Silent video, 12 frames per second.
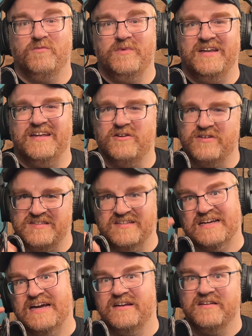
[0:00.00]
meaning it'll get the
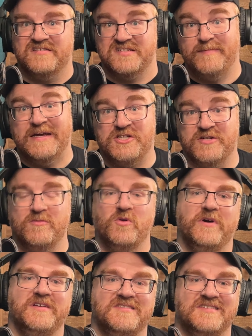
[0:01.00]
kind of spaceship
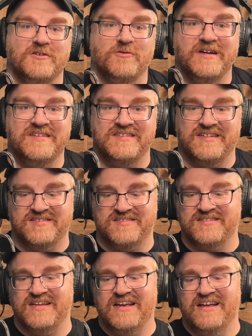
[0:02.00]
noises and
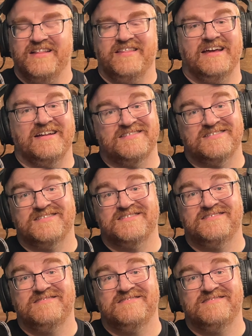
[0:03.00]
craziness. That's